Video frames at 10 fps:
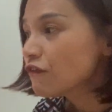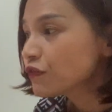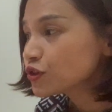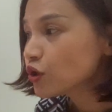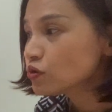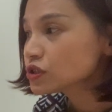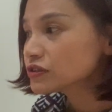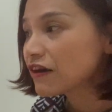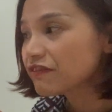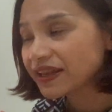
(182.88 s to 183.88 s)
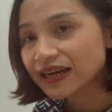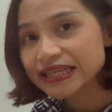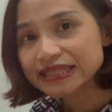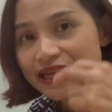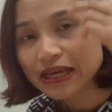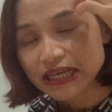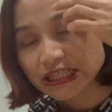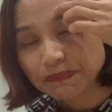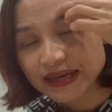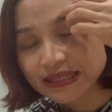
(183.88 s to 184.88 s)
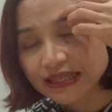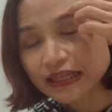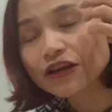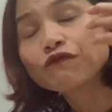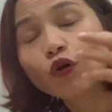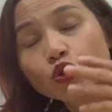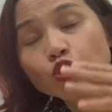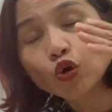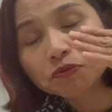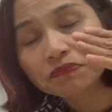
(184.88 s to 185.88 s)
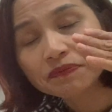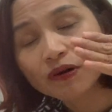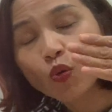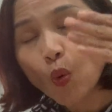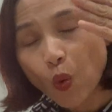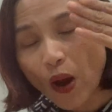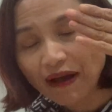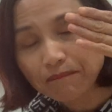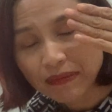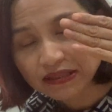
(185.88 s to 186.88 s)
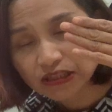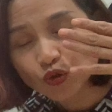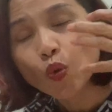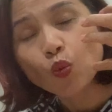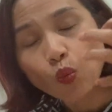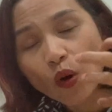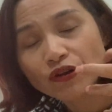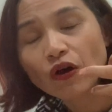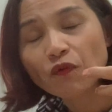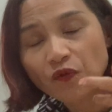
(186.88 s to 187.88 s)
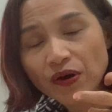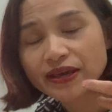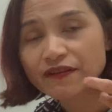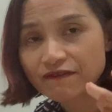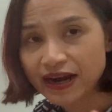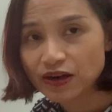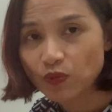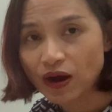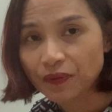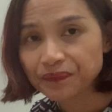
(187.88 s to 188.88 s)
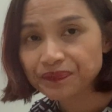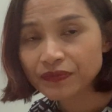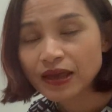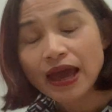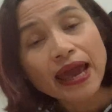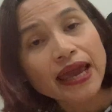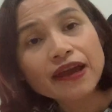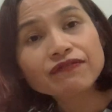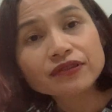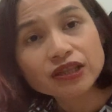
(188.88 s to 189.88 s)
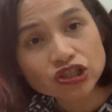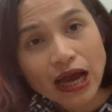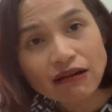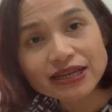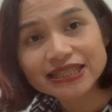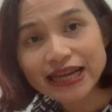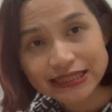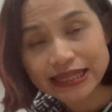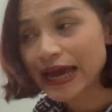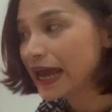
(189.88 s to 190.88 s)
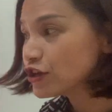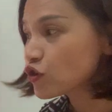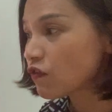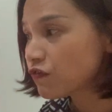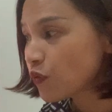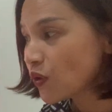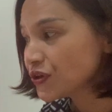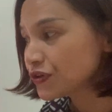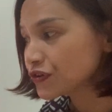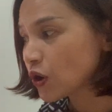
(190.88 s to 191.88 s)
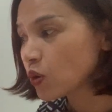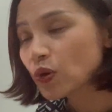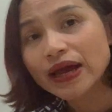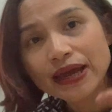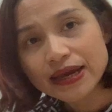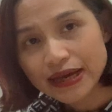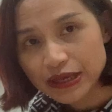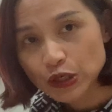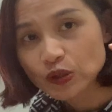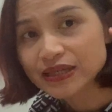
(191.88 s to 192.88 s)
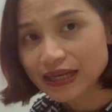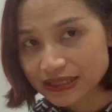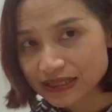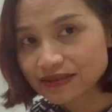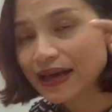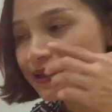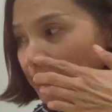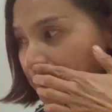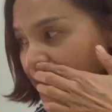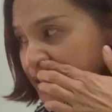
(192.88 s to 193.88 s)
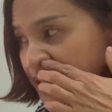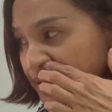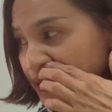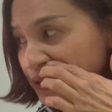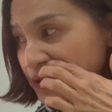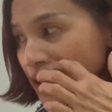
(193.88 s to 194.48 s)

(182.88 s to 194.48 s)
For those, frontalis sling is basically for those people who have muscles who are not working very well. If the child is less than age of 4 years old, he can use a synthetic material.